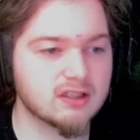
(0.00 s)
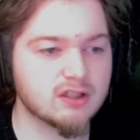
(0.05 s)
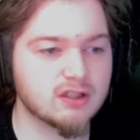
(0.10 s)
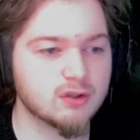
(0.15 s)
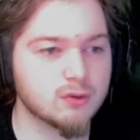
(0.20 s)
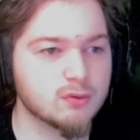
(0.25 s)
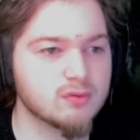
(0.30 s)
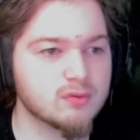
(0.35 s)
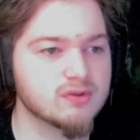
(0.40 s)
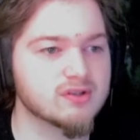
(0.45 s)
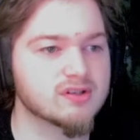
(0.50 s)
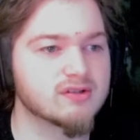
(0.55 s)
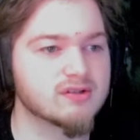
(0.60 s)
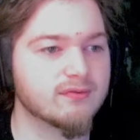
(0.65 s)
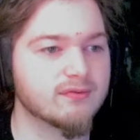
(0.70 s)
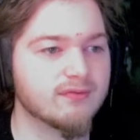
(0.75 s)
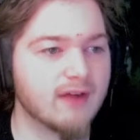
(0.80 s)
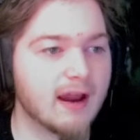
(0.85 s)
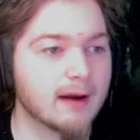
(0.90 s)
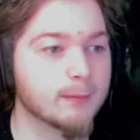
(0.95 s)
use
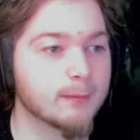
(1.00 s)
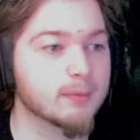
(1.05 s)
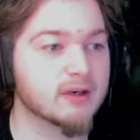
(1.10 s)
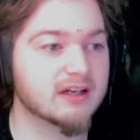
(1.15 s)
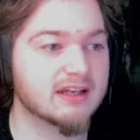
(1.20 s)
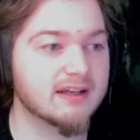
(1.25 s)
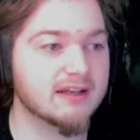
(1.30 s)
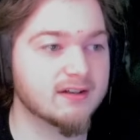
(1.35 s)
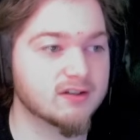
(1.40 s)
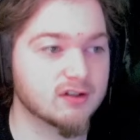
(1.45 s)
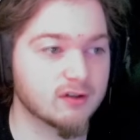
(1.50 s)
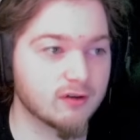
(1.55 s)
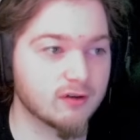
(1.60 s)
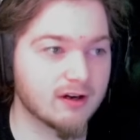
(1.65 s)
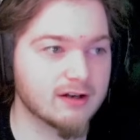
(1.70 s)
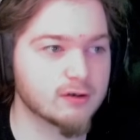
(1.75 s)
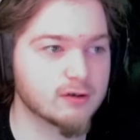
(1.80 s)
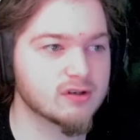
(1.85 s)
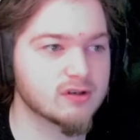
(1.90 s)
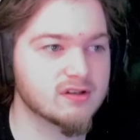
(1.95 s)
fabric
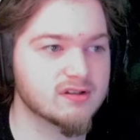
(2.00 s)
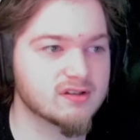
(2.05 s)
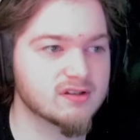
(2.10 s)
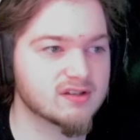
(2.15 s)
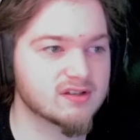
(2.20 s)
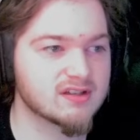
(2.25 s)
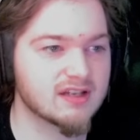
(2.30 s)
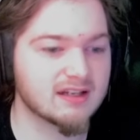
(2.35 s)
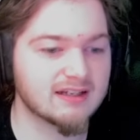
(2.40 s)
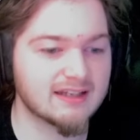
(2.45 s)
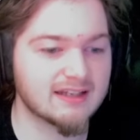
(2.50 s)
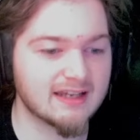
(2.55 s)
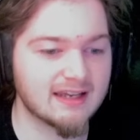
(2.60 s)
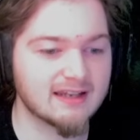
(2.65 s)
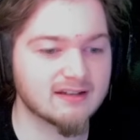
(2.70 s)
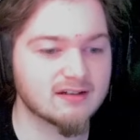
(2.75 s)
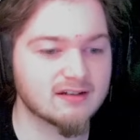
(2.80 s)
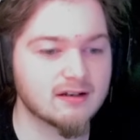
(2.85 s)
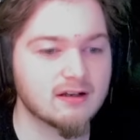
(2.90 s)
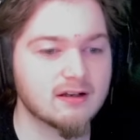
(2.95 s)
integrations to
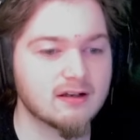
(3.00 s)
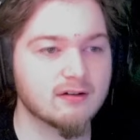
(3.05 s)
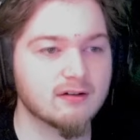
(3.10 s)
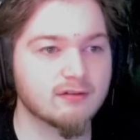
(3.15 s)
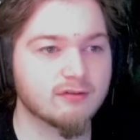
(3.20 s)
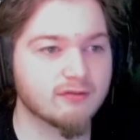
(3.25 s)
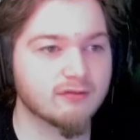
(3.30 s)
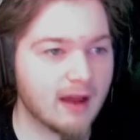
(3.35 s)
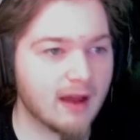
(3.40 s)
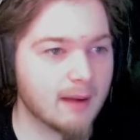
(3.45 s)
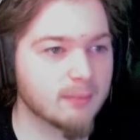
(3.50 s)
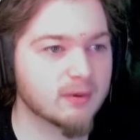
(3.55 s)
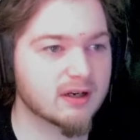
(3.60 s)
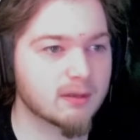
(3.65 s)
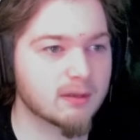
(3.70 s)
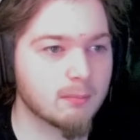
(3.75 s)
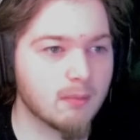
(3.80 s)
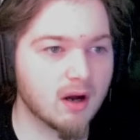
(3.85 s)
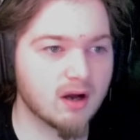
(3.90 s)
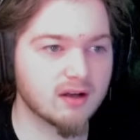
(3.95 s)
get fabric
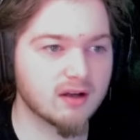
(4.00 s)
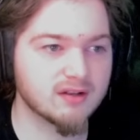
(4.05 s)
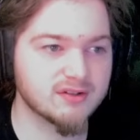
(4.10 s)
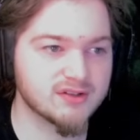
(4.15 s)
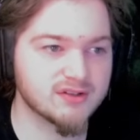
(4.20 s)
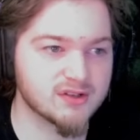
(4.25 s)
mods